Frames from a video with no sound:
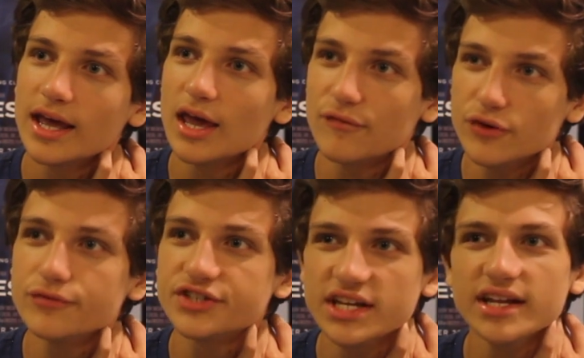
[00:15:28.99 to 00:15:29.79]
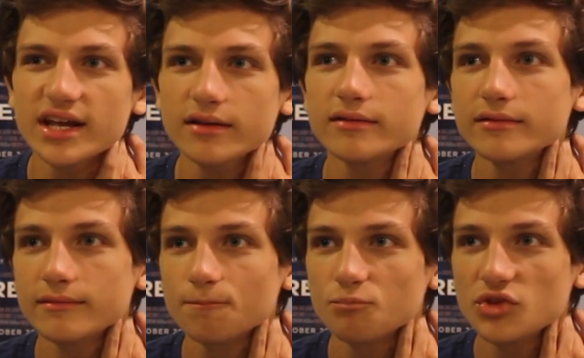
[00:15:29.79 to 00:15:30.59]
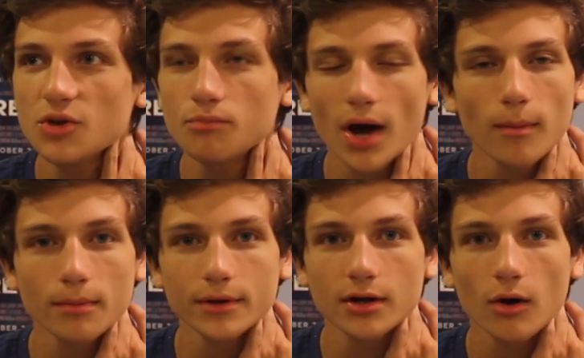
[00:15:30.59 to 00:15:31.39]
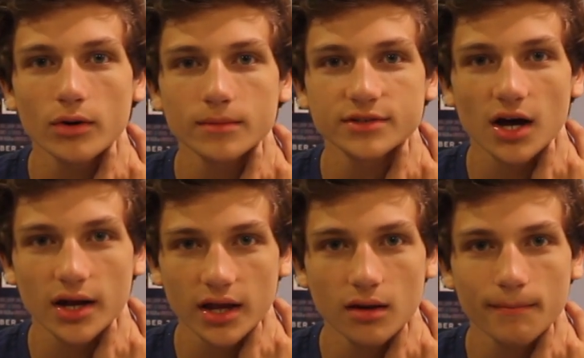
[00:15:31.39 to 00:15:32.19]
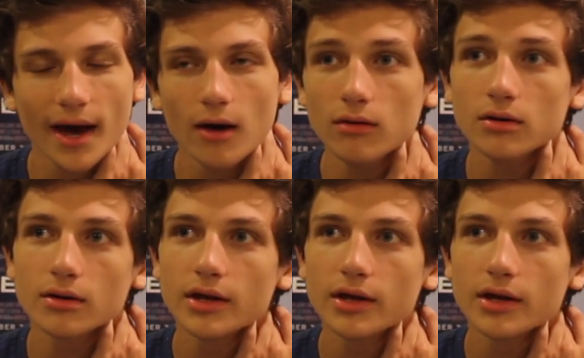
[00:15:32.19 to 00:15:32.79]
if you've seen it, you probably know what I'm talking about.